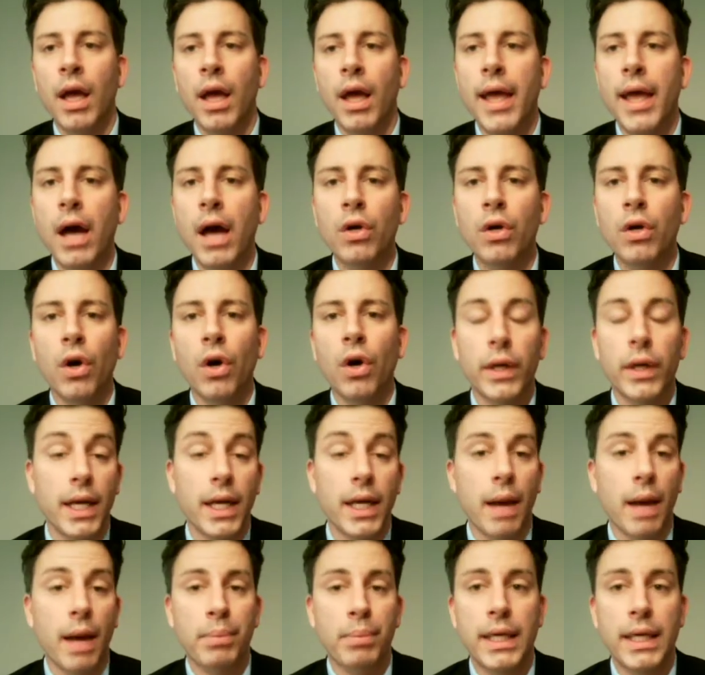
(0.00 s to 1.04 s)
Alcohol
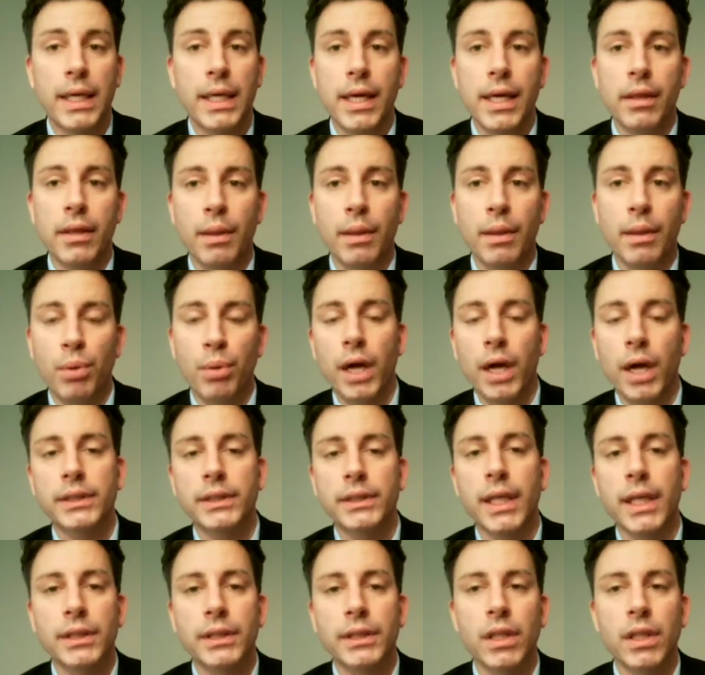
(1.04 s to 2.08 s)
cannot begin the
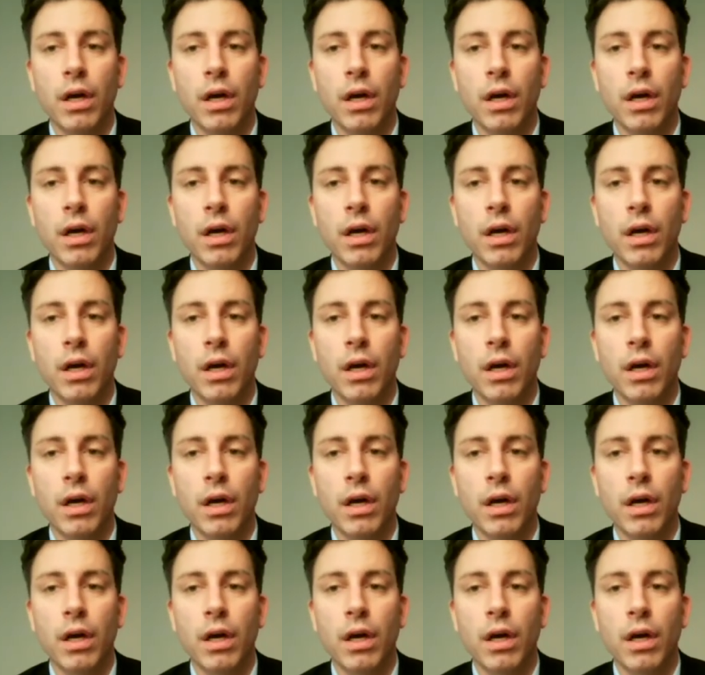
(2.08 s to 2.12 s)
process